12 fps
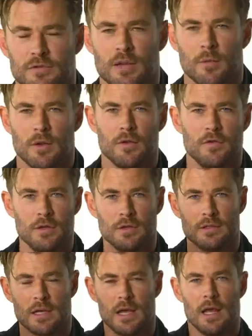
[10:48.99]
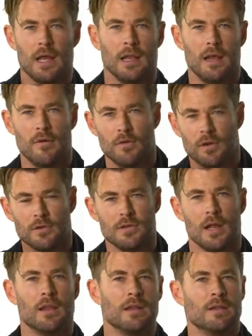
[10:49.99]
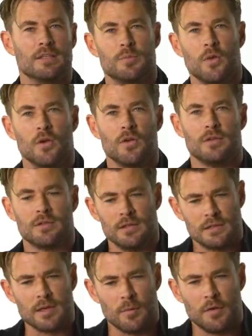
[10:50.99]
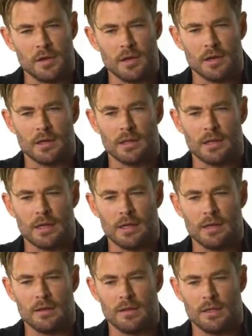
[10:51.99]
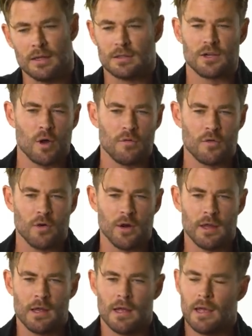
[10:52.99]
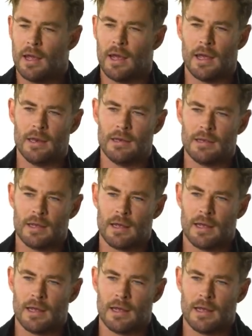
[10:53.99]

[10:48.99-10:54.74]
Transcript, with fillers: If someone of his level and talent and experience sees something in it, then, then let's go for it. And